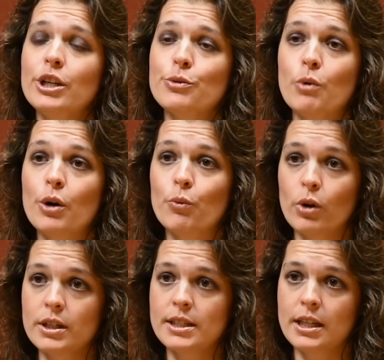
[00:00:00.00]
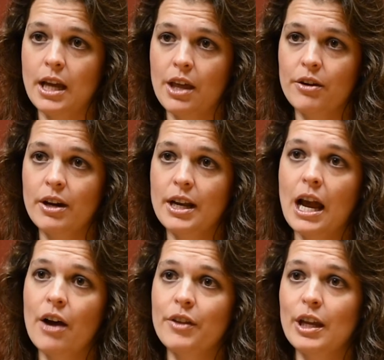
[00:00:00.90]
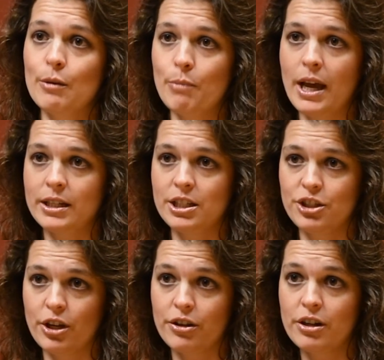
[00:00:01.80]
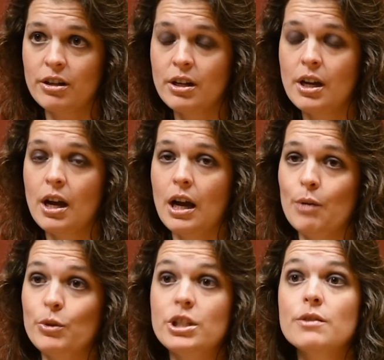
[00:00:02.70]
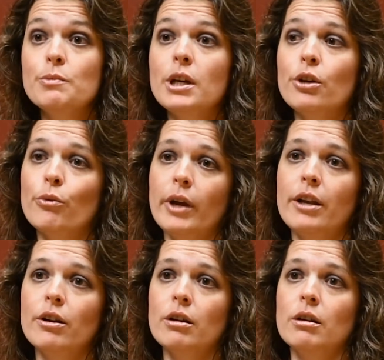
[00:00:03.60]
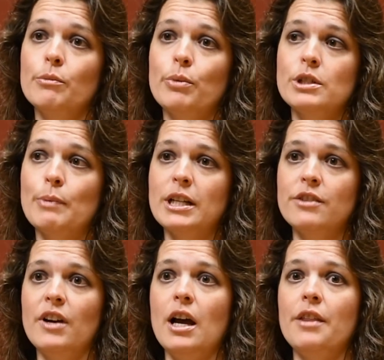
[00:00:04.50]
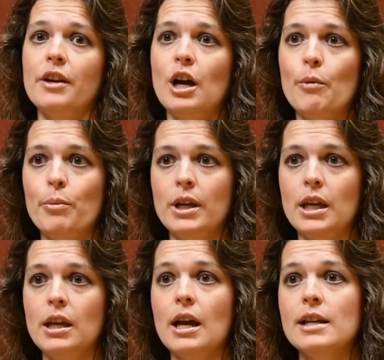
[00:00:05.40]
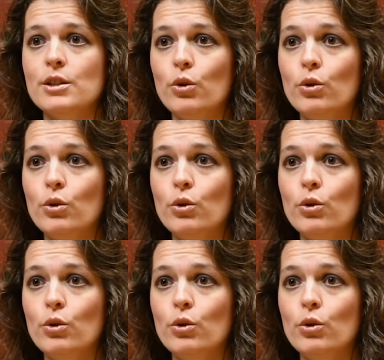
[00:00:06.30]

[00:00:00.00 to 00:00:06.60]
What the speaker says: each one works together and how they impact each other, which gives me a greater perspective on the company as a